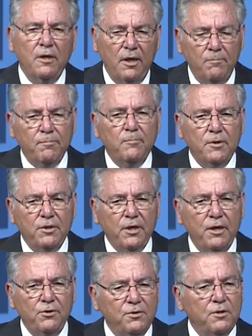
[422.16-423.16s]

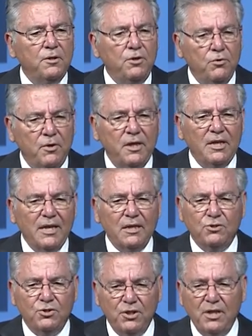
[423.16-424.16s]
implementation, and you get out of
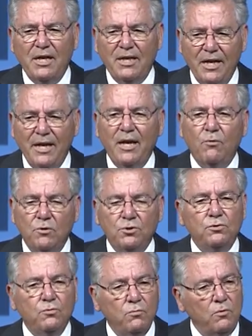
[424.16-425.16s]
CII what
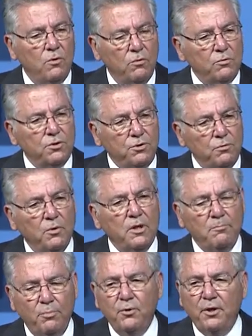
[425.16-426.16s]
you really
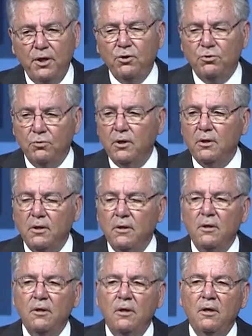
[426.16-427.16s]
put into it.
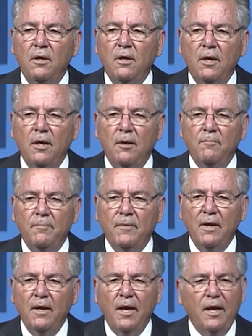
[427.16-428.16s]

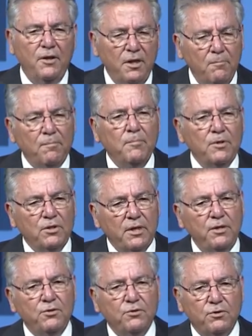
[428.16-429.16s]
And the
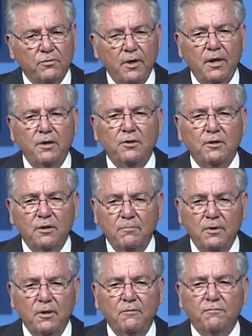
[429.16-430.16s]
Implementation Strategy
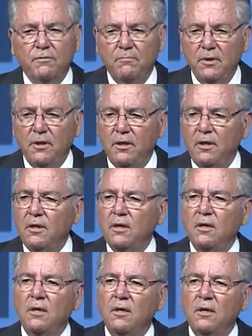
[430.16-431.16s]
Committee, for me,
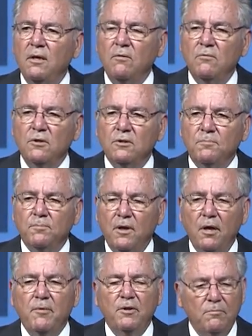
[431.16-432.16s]
was
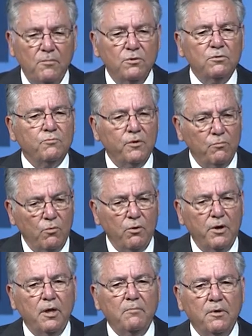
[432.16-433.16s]
probably the most
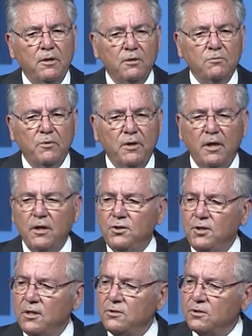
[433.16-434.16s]
rewarding because we got a
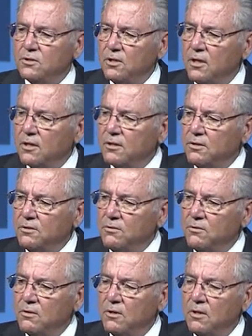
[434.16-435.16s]
chance to talk to